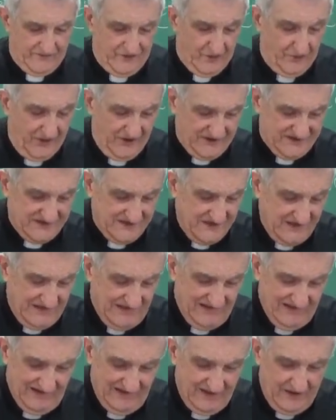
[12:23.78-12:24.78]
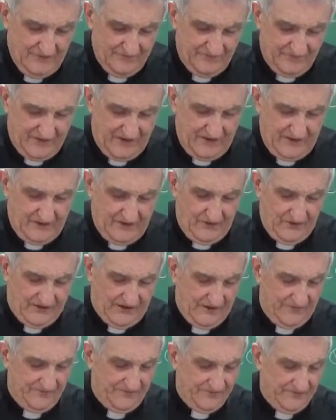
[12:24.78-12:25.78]
boss. Huh?
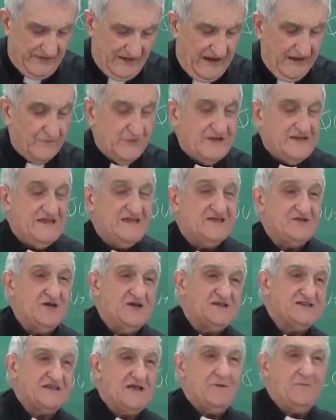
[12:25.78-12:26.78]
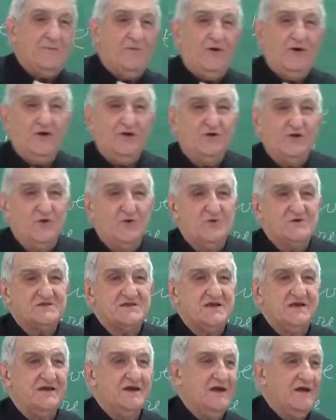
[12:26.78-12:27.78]
Okay? And what is the symbol
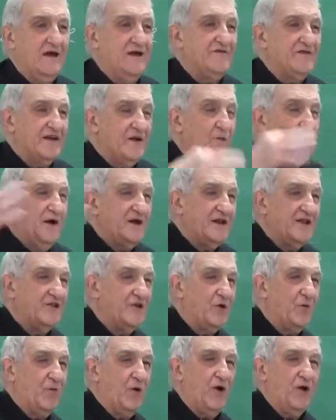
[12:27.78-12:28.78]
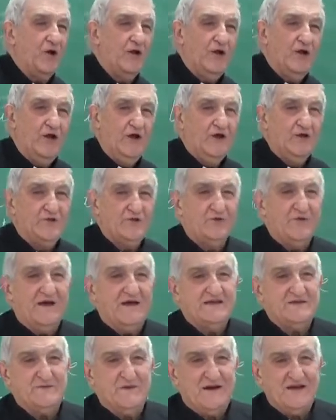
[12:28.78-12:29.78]
used everywhere in the world to
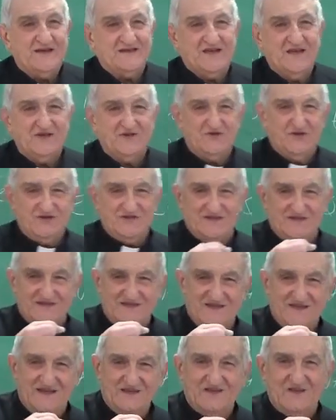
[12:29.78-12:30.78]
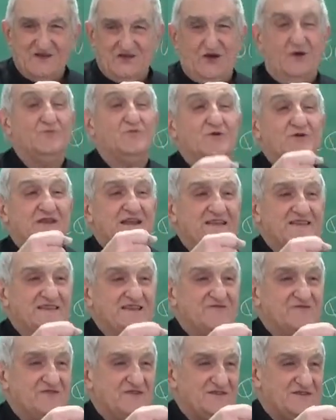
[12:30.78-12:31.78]
express justice?
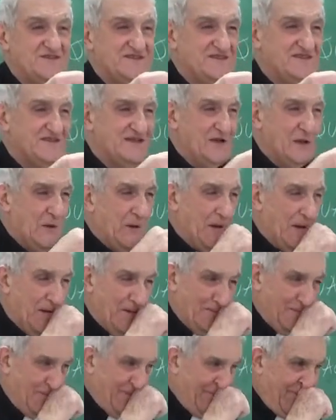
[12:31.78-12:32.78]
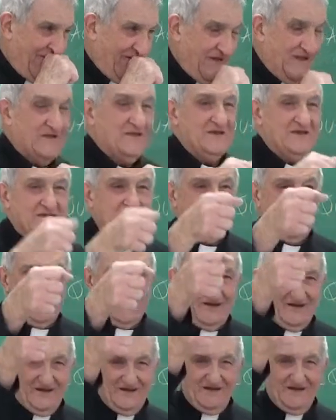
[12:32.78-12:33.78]
Commutative justice. The
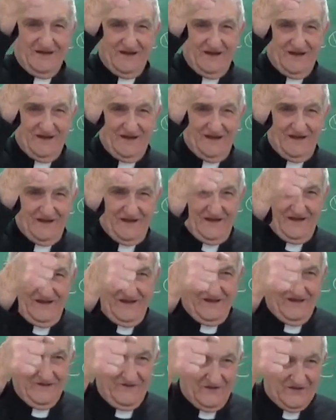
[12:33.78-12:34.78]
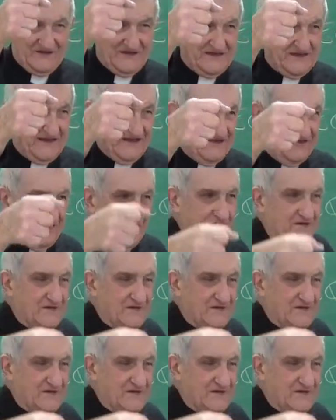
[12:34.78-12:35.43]
scale. Huh? You see that?